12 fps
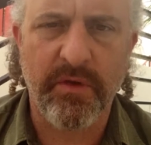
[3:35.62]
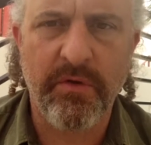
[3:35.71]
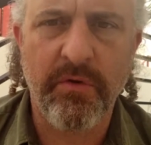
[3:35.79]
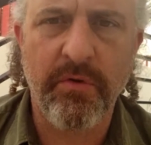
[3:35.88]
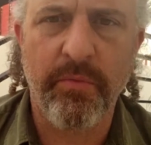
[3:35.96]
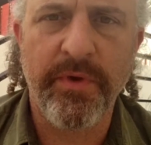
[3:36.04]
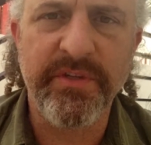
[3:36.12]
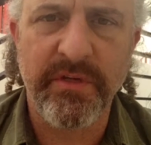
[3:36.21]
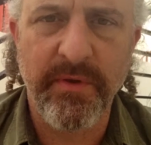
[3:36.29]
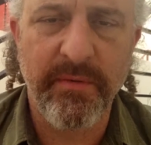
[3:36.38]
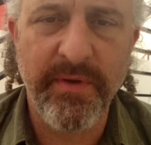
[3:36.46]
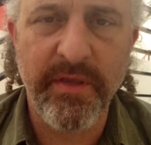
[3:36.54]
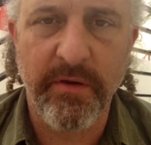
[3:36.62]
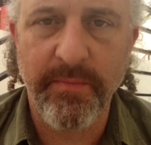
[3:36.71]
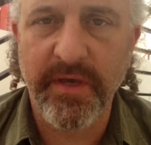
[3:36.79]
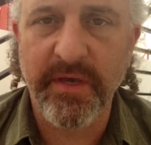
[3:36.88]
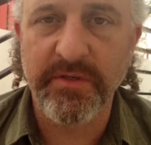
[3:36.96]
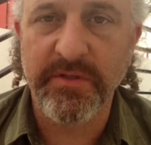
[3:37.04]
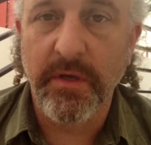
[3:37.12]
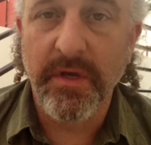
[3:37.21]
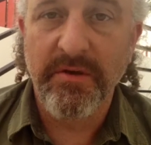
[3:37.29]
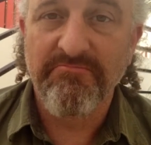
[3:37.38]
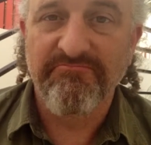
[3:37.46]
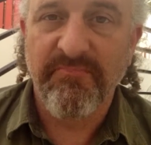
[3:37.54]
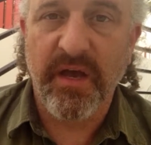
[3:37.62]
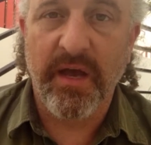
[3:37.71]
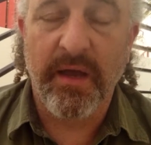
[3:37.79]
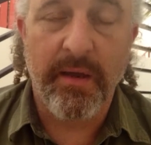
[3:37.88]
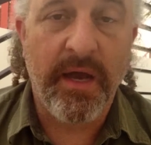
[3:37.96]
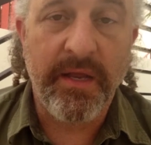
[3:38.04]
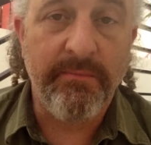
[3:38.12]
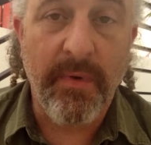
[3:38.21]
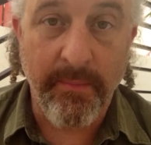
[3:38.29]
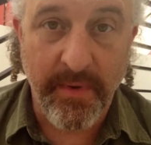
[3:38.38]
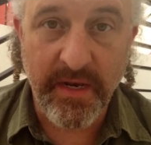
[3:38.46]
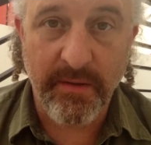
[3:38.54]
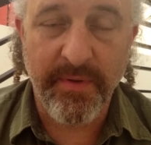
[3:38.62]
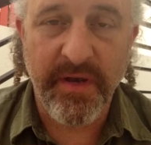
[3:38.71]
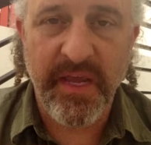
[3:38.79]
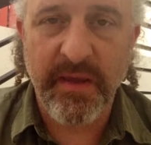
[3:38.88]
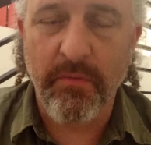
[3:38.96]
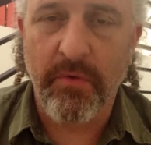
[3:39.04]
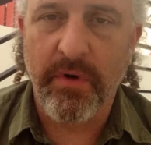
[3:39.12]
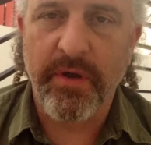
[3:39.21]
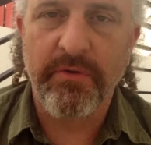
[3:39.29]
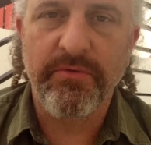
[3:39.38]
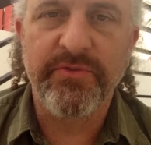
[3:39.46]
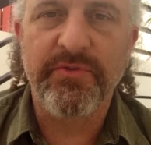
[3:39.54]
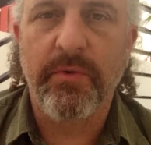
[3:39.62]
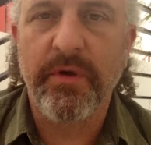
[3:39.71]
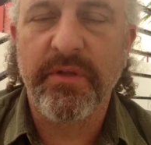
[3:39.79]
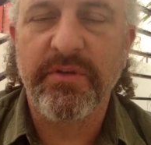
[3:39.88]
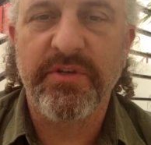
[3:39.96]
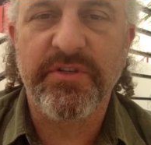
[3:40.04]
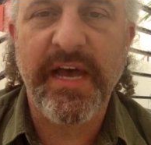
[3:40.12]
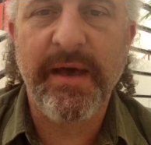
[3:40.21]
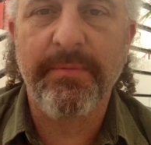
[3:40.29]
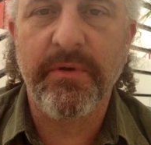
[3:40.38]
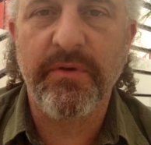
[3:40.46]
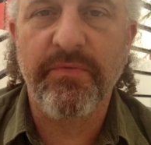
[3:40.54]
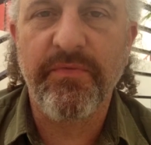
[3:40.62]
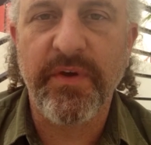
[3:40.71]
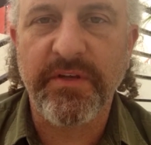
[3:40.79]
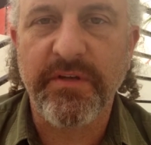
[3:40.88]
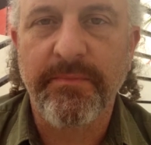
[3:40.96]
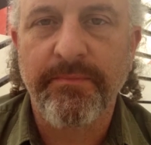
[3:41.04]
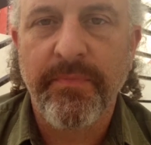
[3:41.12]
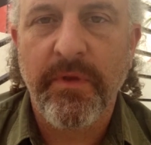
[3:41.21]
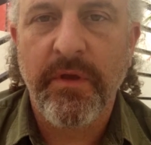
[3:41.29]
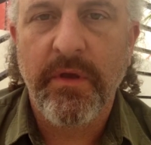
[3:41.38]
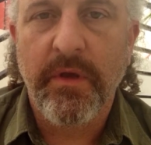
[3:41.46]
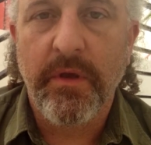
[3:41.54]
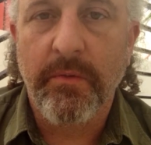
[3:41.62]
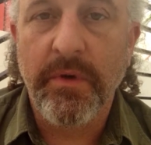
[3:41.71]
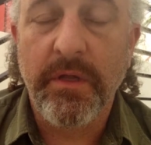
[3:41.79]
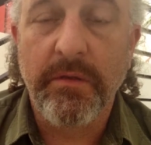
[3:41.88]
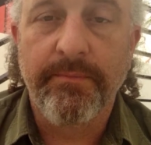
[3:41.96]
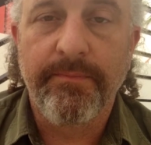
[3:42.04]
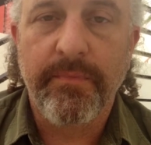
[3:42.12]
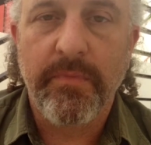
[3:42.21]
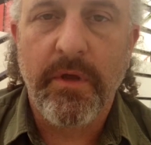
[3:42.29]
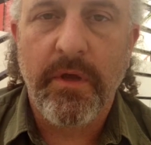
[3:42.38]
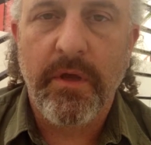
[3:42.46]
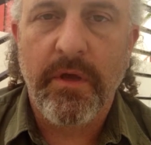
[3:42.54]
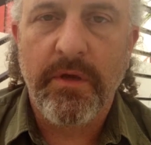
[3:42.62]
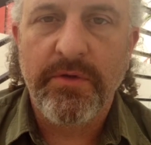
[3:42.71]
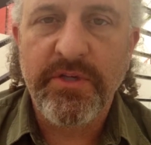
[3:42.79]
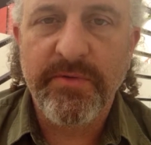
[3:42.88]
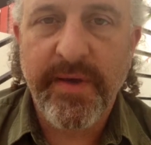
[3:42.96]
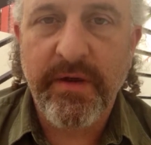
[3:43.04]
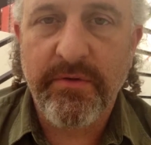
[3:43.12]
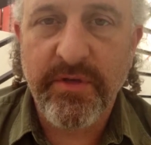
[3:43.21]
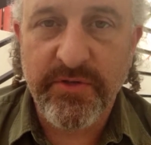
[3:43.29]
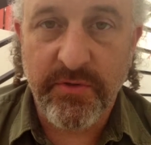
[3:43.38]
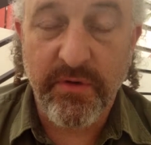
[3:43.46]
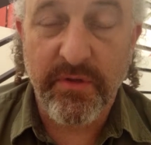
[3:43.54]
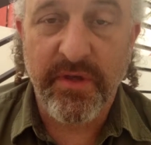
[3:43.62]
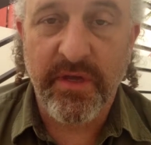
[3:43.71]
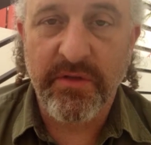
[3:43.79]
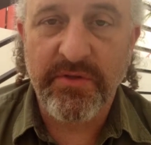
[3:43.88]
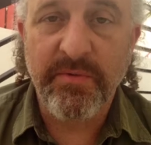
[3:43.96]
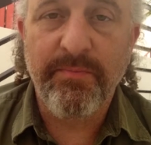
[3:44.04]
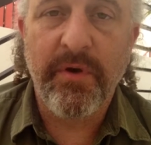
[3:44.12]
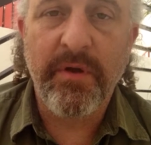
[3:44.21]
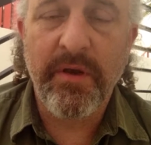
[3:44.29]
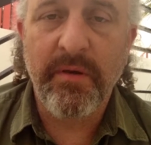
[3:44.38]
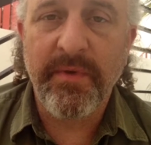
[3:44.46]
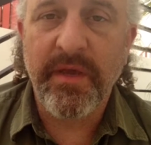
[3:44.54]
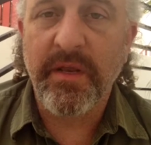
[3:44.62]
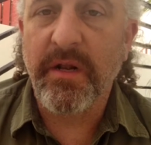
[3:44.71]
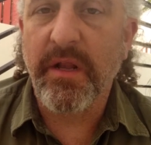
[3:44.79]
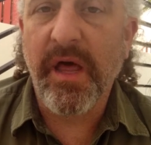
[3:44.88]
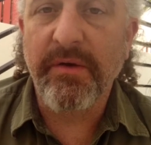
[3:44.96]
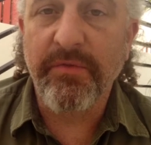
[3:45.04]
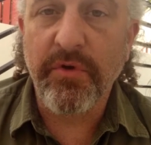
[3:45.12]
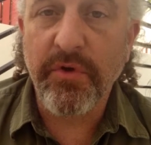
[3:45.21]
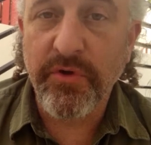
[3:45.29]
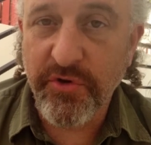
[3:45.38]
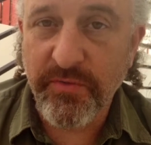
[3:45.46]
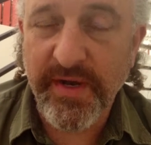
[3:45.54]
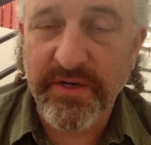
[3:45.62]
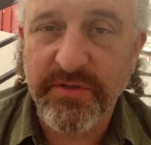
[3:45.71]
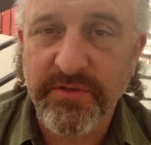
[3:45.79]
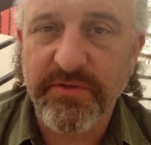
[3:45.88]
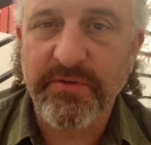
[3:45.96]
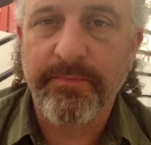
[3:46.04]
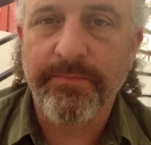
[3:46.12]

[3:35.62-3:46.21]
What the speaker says: could reasonably be there, because I made up a name or I used one that just happened to fit. Well, she's better at this sort of thing, and she pointed me in a lot of good directions,